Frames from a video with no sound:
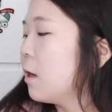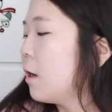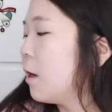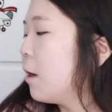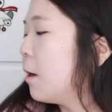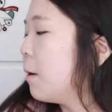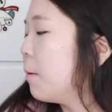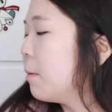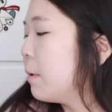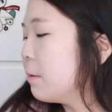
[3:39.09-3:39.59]

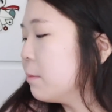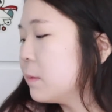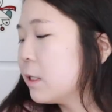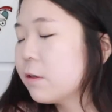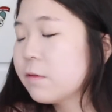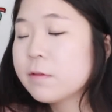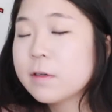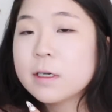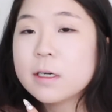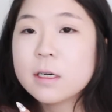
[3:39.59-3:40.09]
I'm
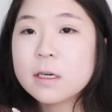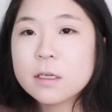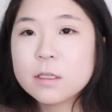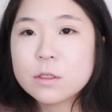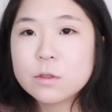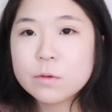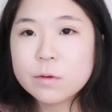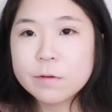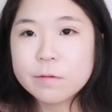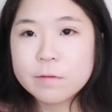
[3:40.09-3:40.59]
definitely gonna
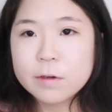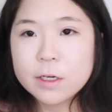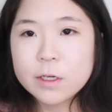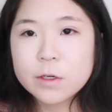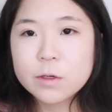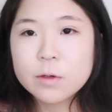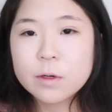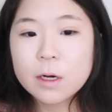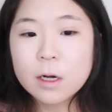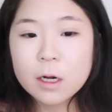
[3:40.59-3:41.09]
do a
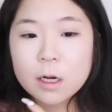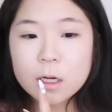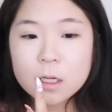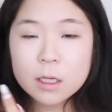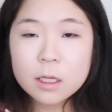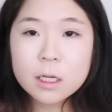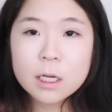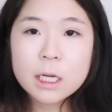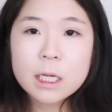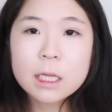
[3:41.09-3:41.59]
video
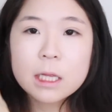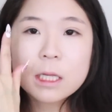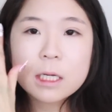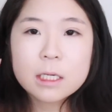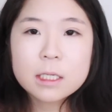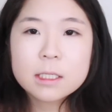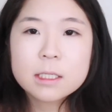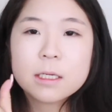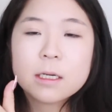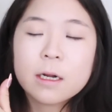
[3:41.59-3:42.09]
on
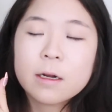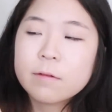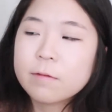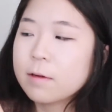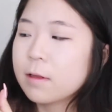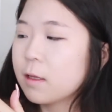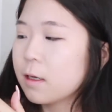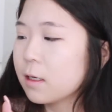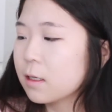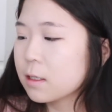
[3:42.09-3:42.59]
this and
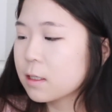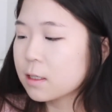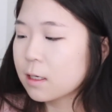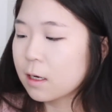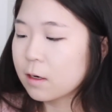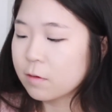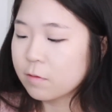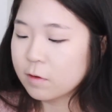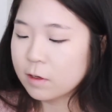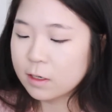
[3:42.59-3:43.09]
everything
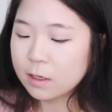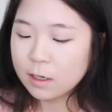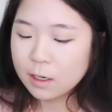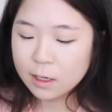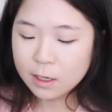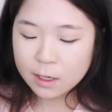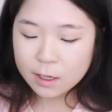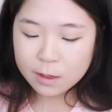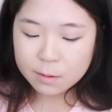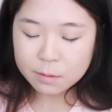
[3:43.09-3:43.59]
inside of it.
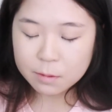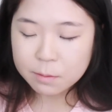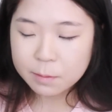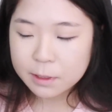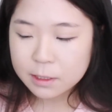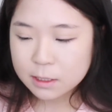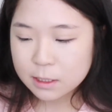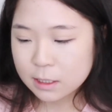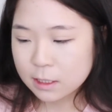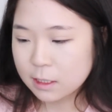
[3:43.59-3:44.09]
But
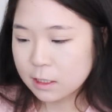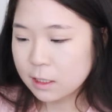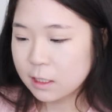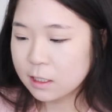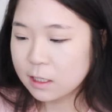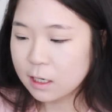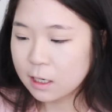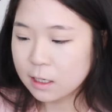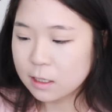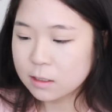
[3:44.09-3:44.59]
basically
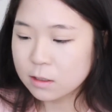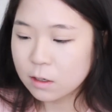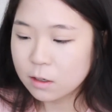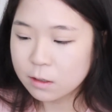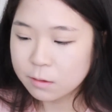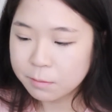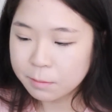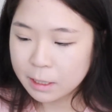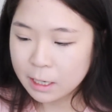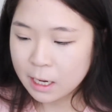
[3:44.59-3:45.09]
it has
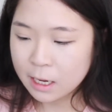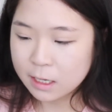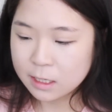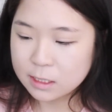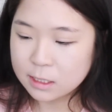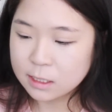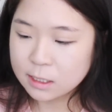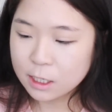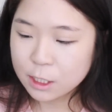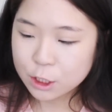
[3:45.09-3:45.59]
all my
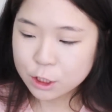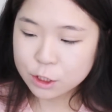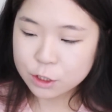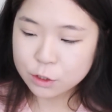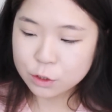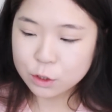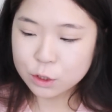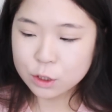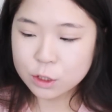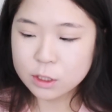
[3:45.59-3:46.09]

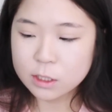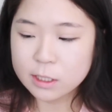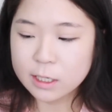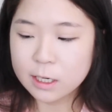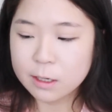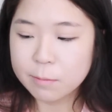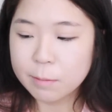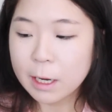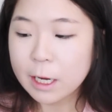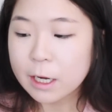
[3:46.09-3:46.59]
essentials,
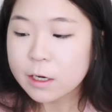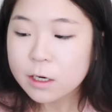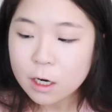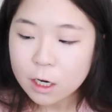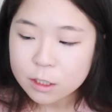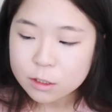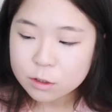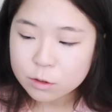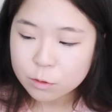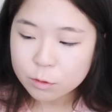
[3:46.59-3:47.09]
like my
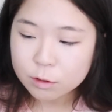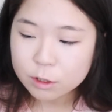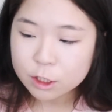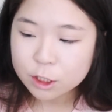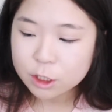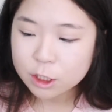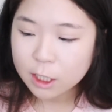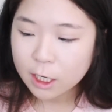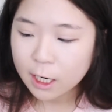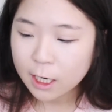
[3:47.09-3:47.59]
contour
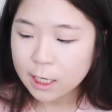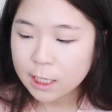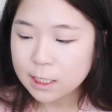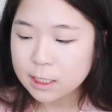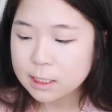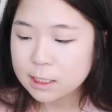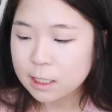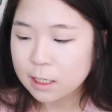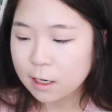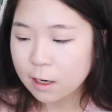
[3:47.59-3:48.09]

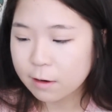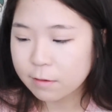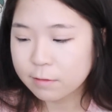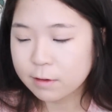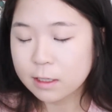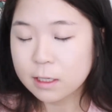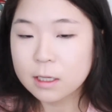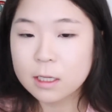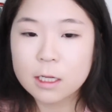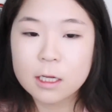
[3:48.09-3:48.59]
shades and
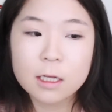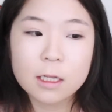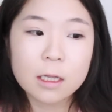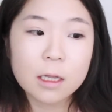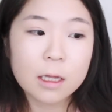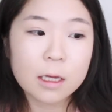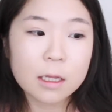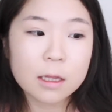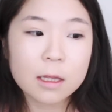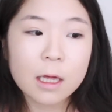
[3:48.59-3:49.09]
everything
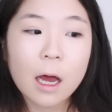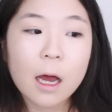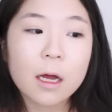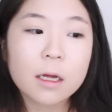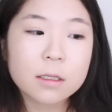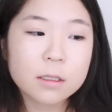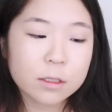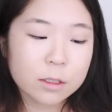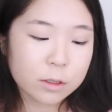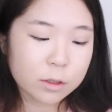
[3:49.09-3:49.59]
like that.